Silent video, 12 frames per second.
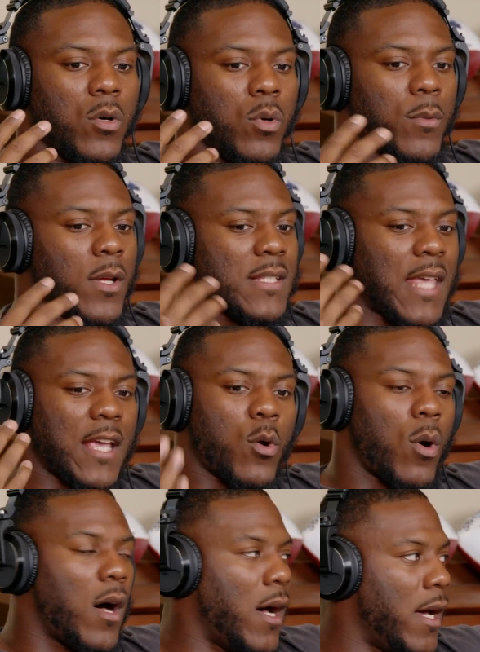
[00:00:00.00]
Who we went
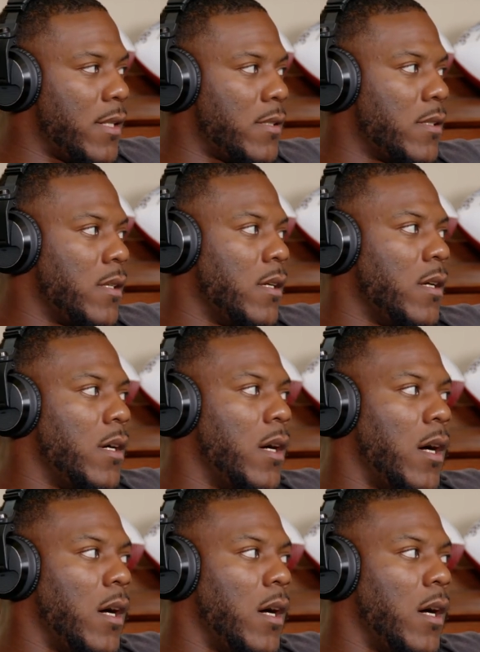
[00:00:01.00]
Saquon. Yeah.